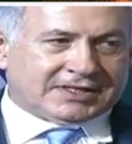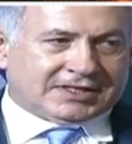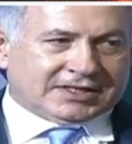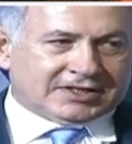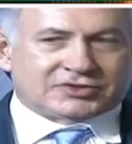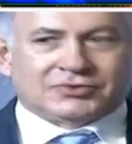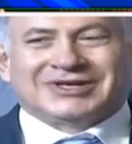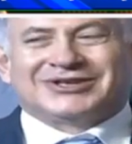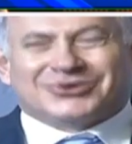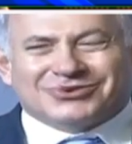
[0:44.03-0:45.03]
He's doing
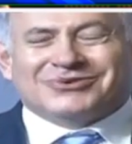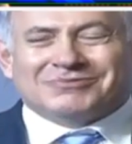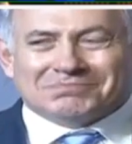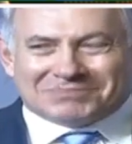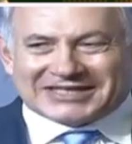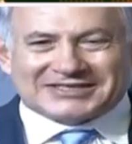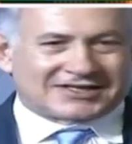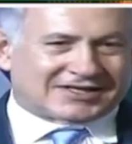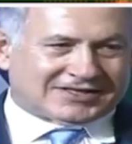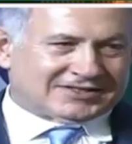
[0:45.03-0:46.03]
two basic
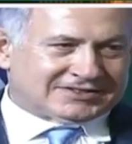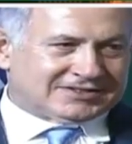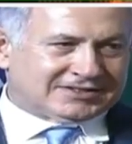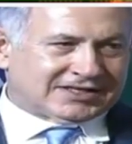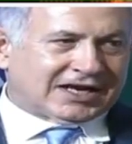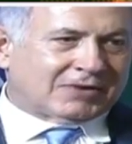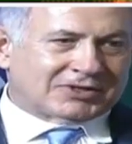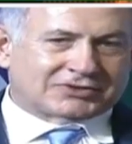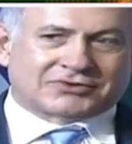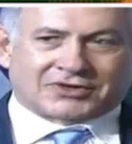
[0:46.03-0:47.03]
things that I want to
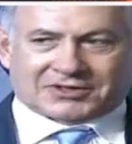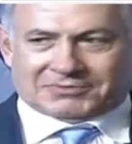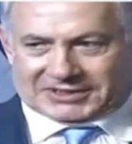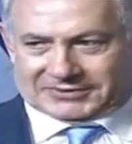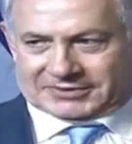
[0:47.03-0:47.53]
talk about